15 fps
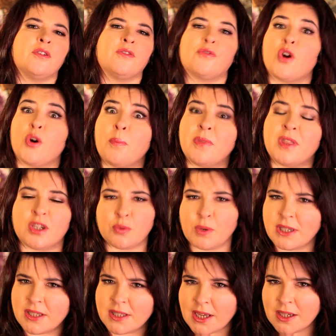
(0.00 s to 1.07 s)
From the
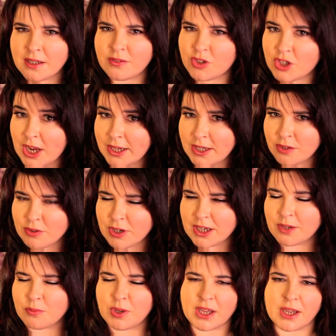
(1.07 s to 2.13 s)
22nd of
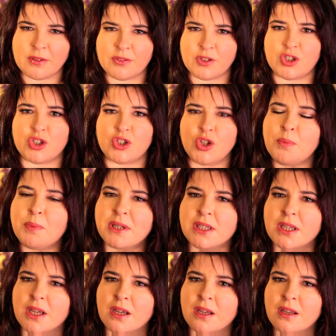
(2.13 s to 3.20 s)
January, we have
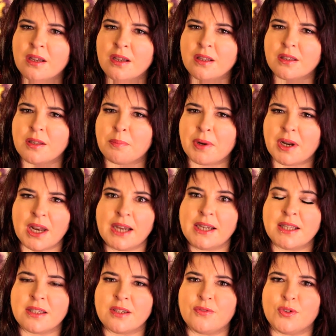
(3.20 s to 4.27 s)
Jupiter, the
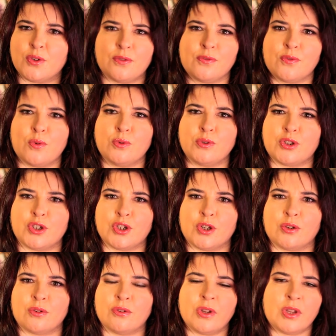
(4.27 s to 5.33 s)
planet of good
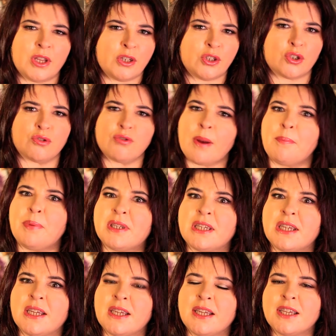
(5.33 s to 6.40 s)
fortune,
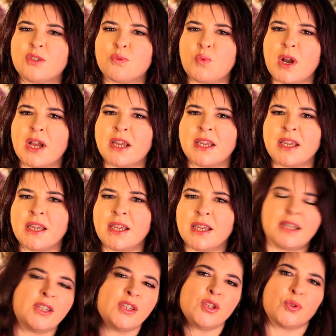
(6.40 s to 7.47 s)
trumpeting his way
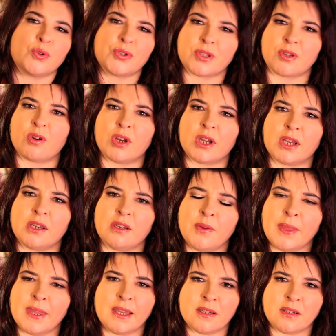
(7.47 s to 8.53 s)
into your sign
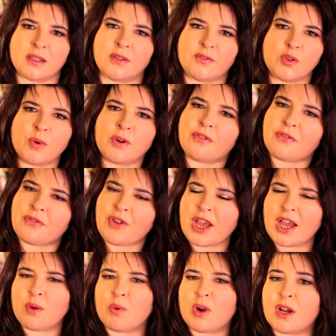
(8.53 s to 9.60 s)
to give you a
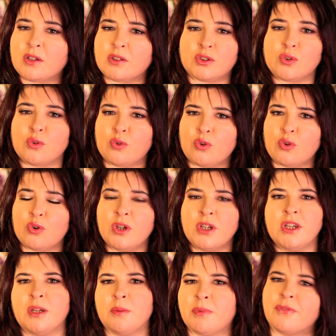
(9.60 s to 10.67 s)
farewell tour
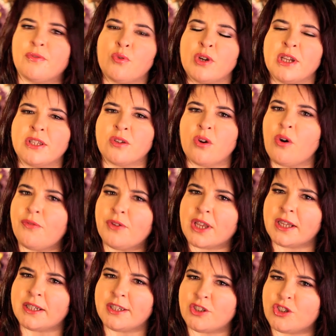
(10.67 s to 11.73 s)
before he's off
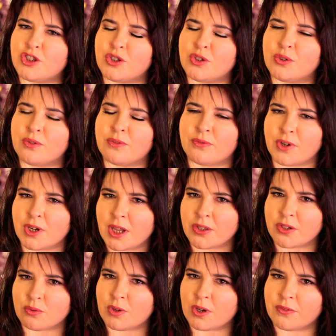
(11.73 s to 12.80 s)
again in June for
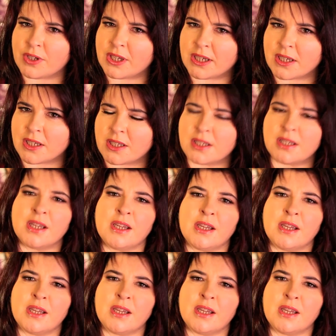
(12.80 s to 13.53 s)
another 12 years.